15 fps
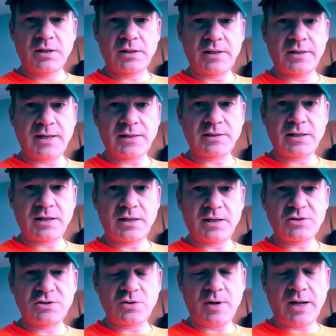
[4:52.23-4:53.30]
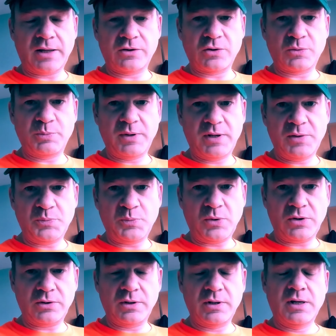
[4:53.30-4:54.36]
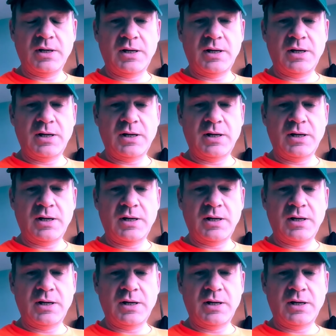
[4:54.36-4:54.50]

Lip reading: connecting us to other people.